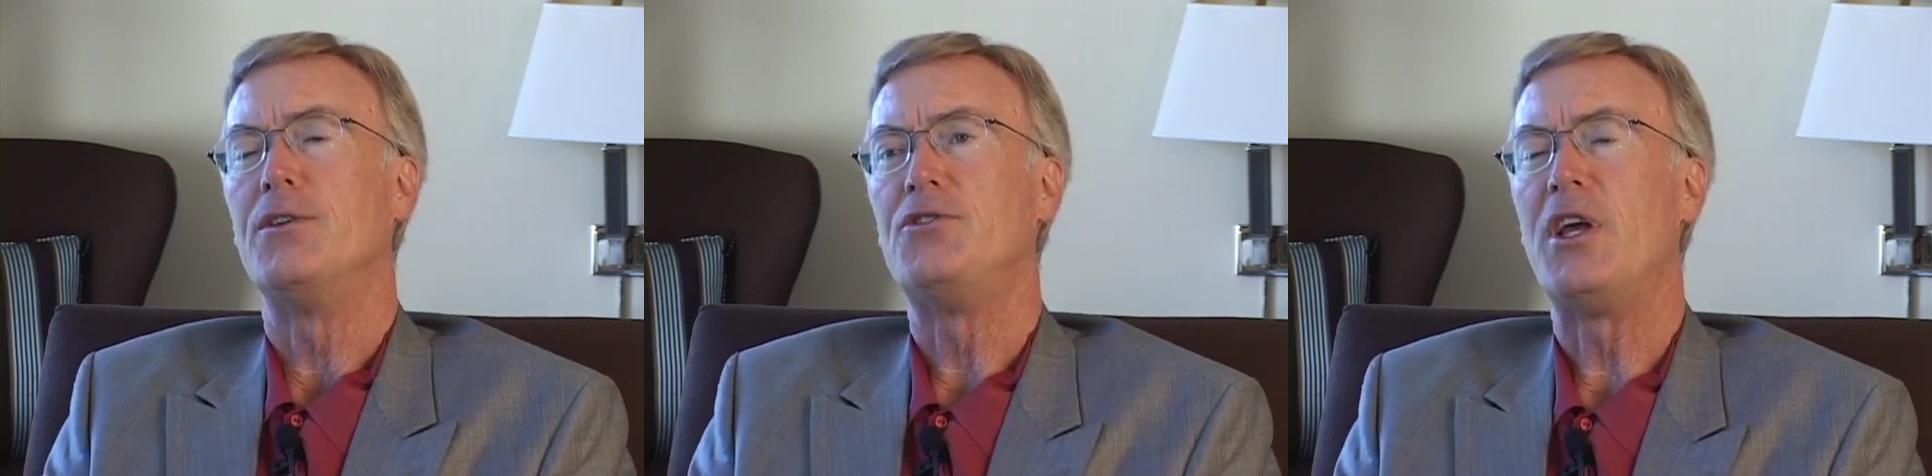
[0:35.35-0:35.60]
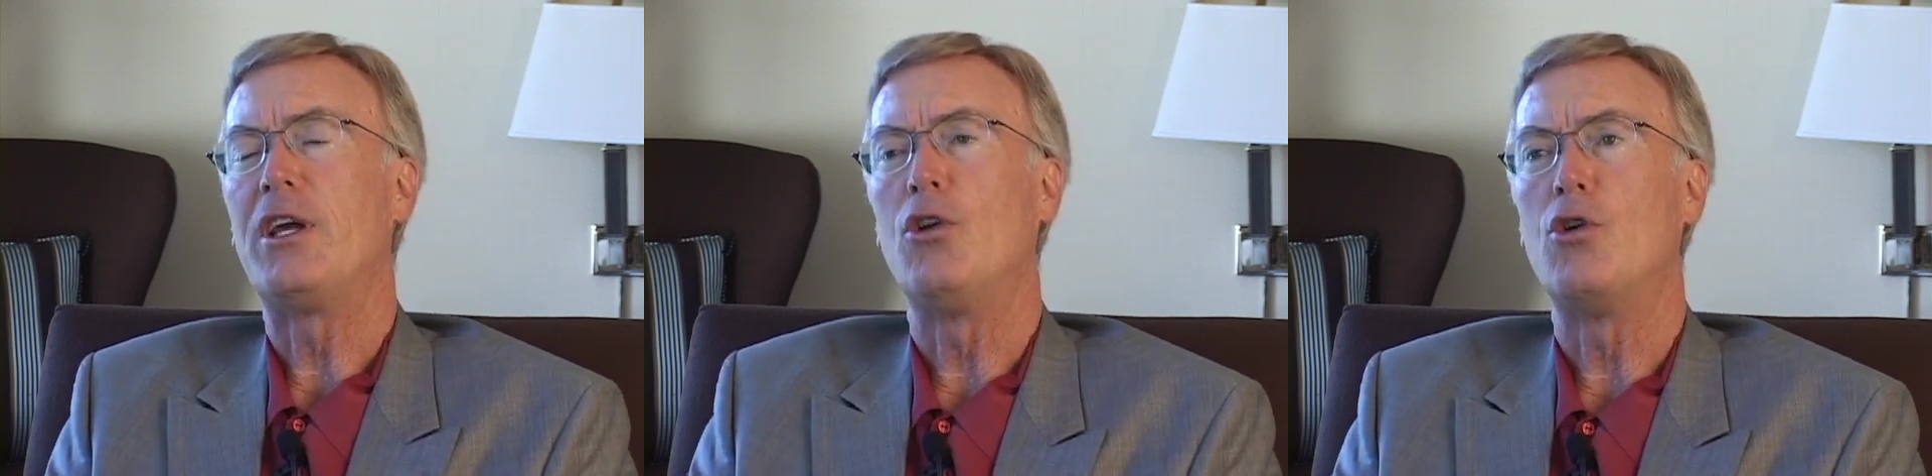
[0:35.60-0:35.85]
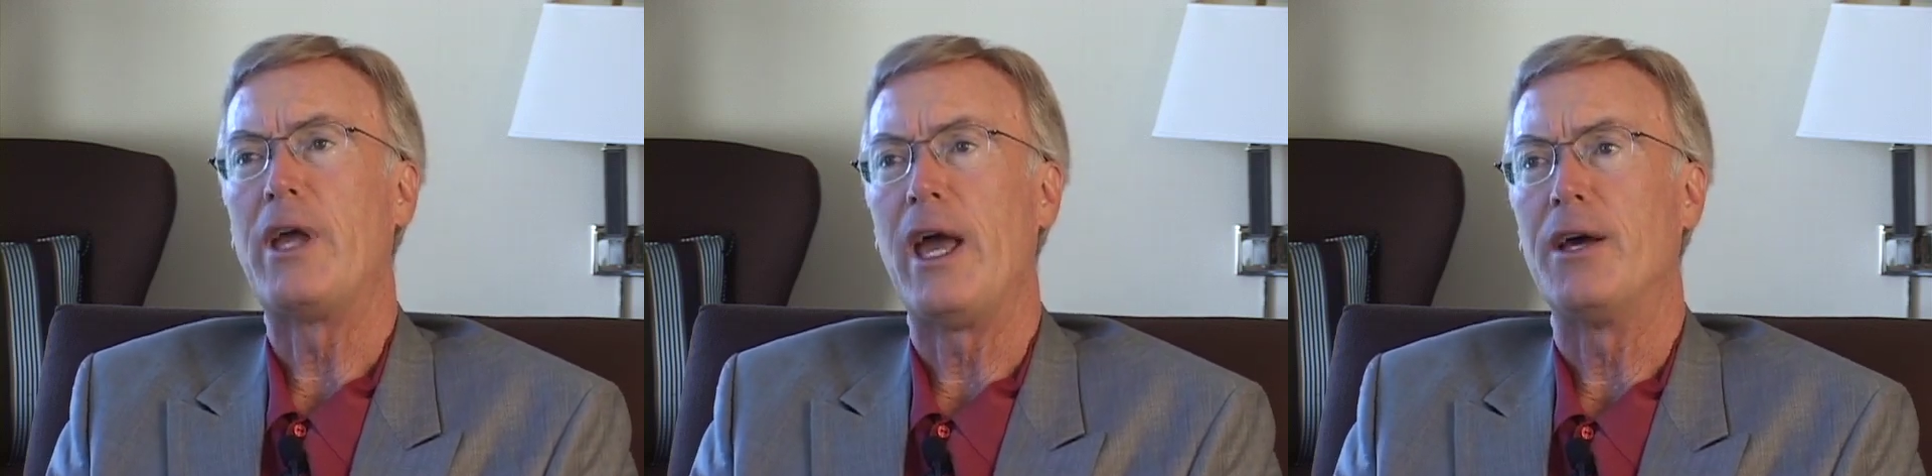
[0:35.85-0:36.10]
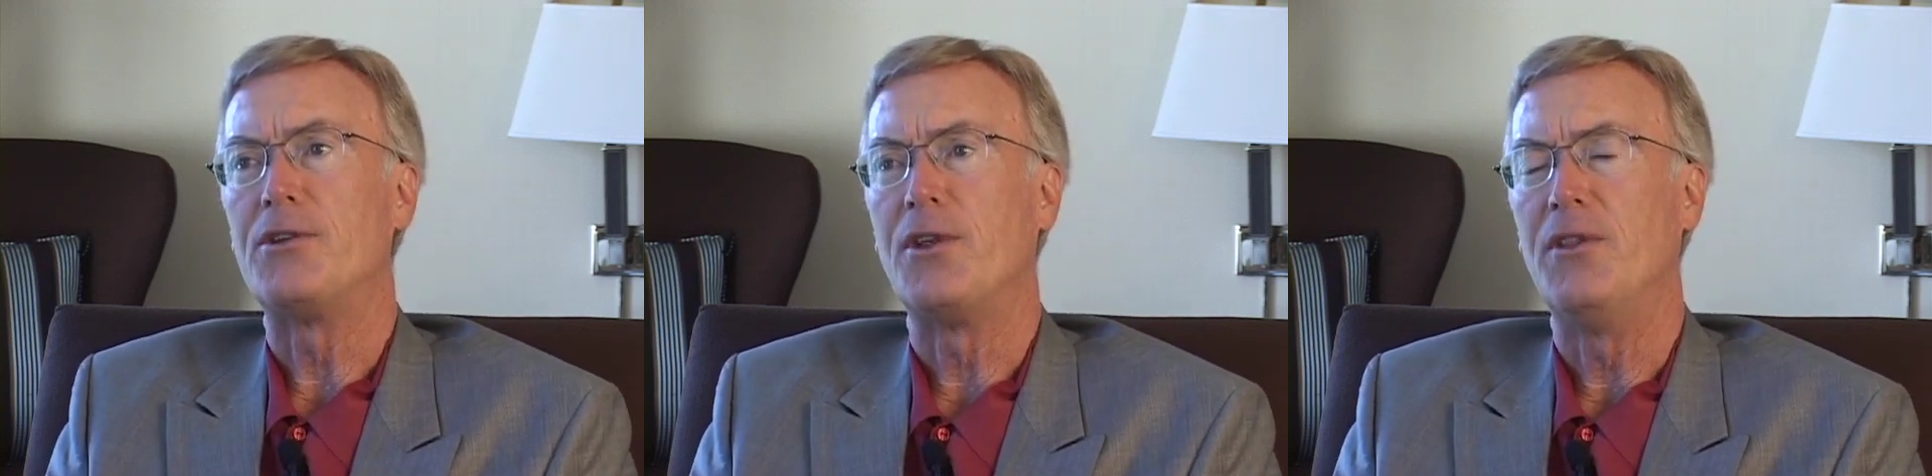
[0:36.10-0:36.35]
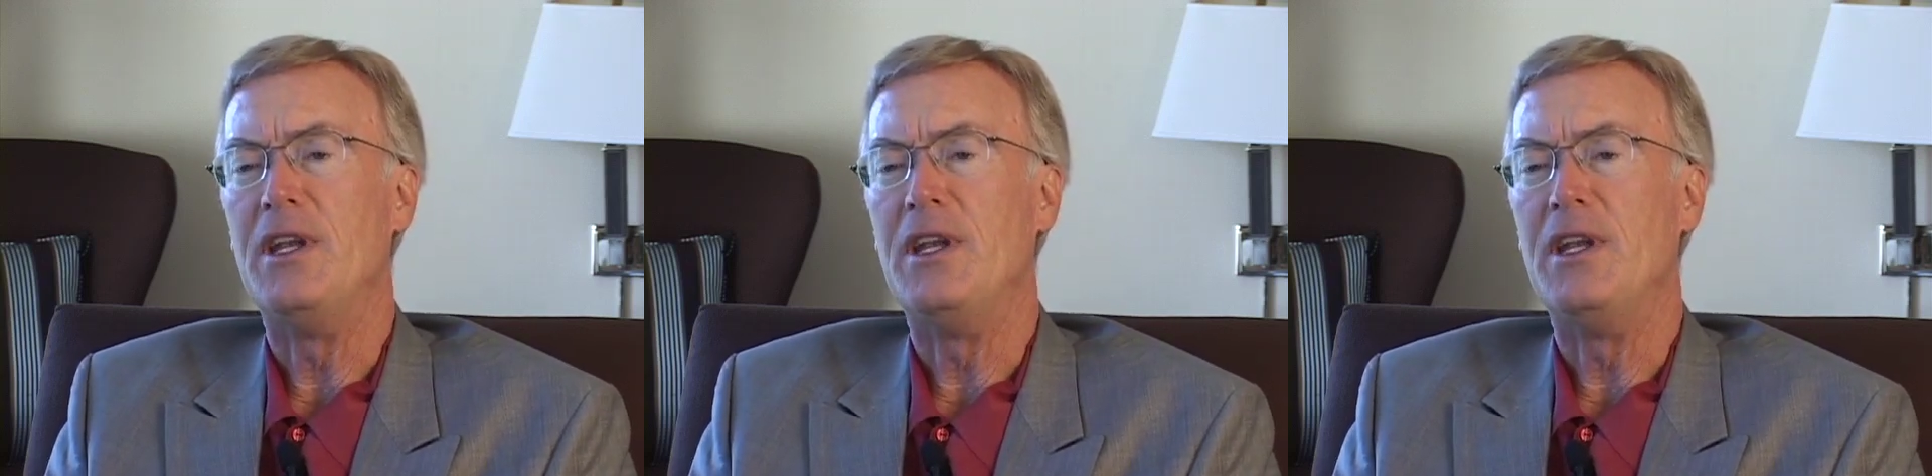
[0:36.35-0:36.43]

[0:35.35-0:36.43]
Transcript: take a look at